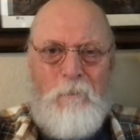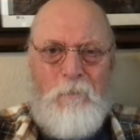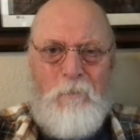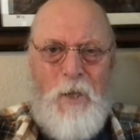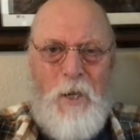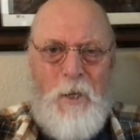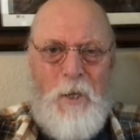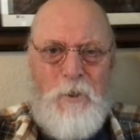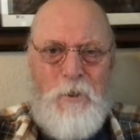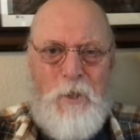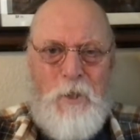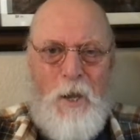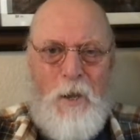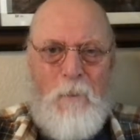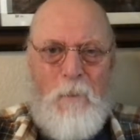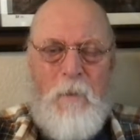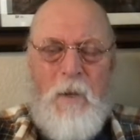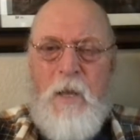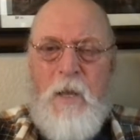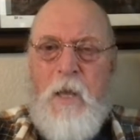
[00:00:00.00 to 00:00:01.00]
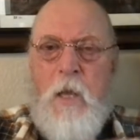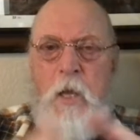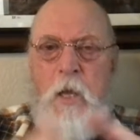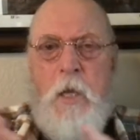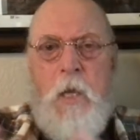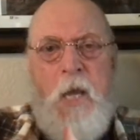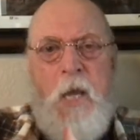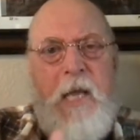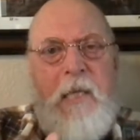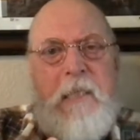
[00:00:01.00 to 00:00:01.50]
DSM.
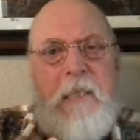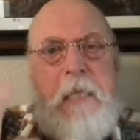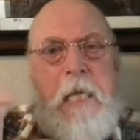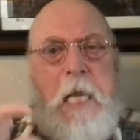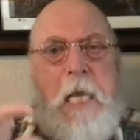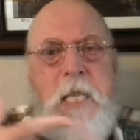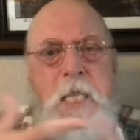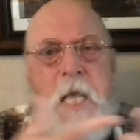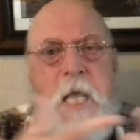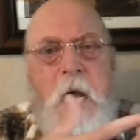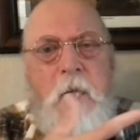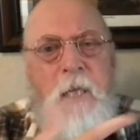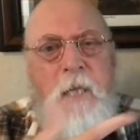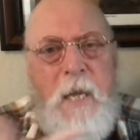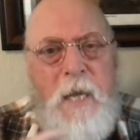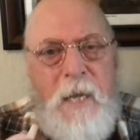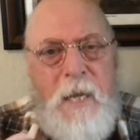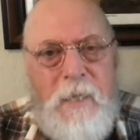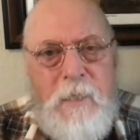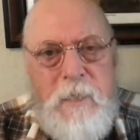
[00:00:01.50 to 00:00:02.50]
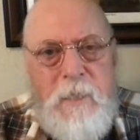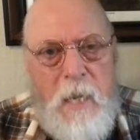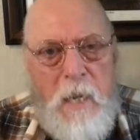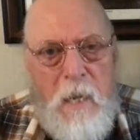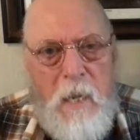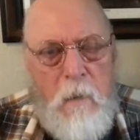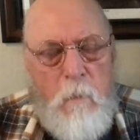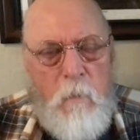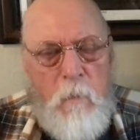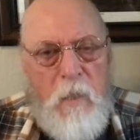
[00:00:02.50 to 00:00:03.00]
It's in the
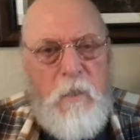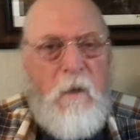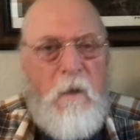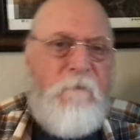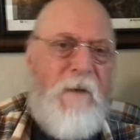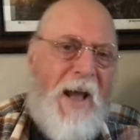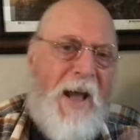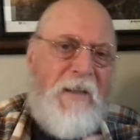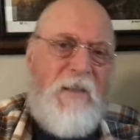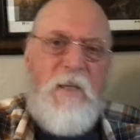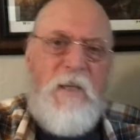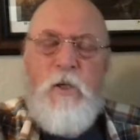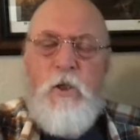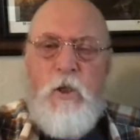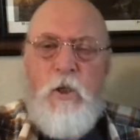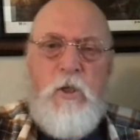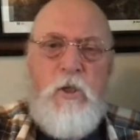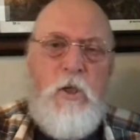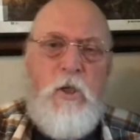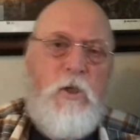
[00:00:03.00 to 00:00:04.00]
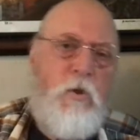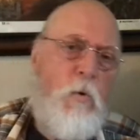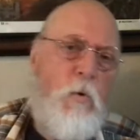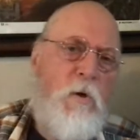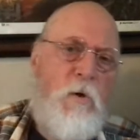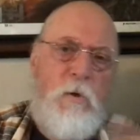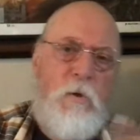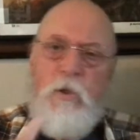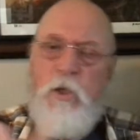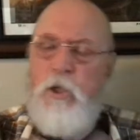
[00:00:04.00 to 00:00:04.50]
DSM. It's a factitious
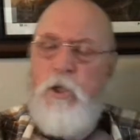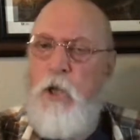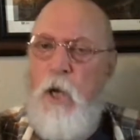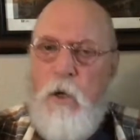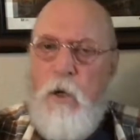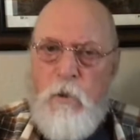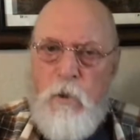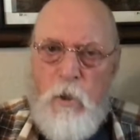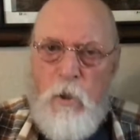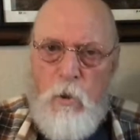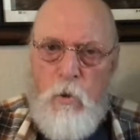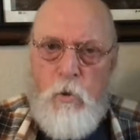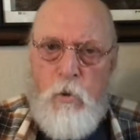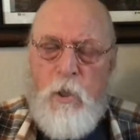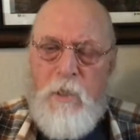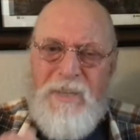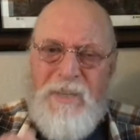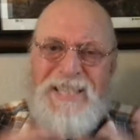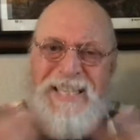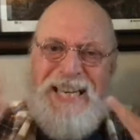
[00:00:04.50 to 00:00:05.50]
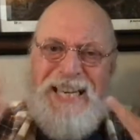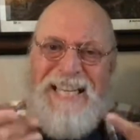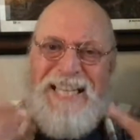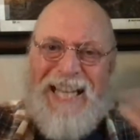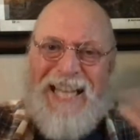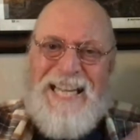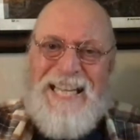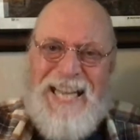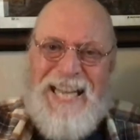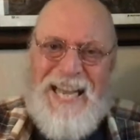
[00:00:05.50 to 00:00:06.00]
disorder. It's a shared delusion. It's in
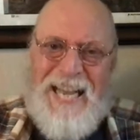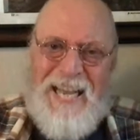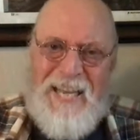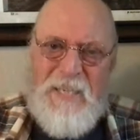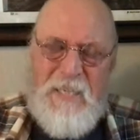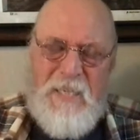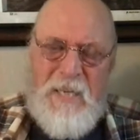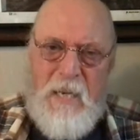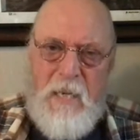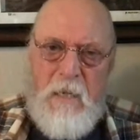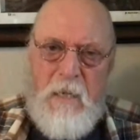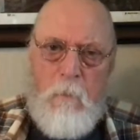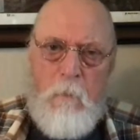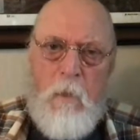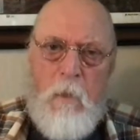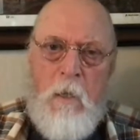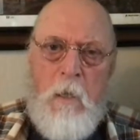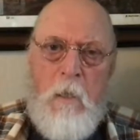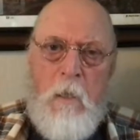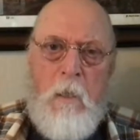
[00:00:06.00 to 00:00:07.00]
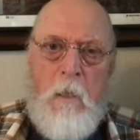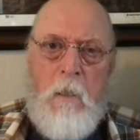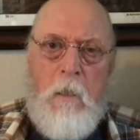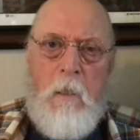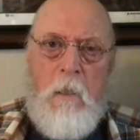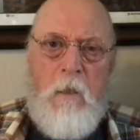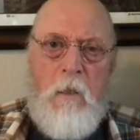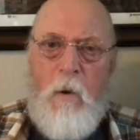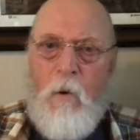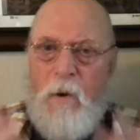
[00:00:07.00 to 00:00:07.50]
the DSM.
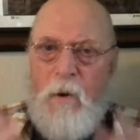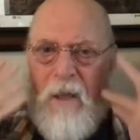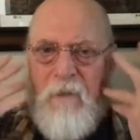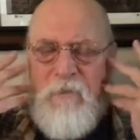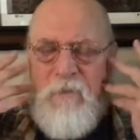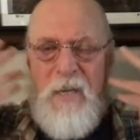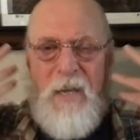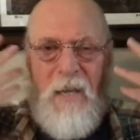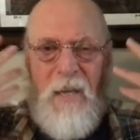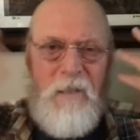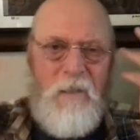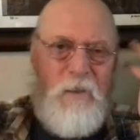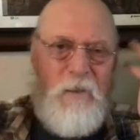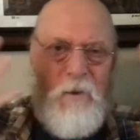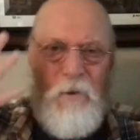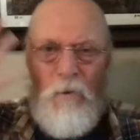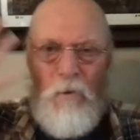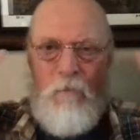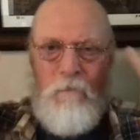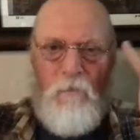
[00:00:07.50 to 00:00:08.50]
You don't have to get new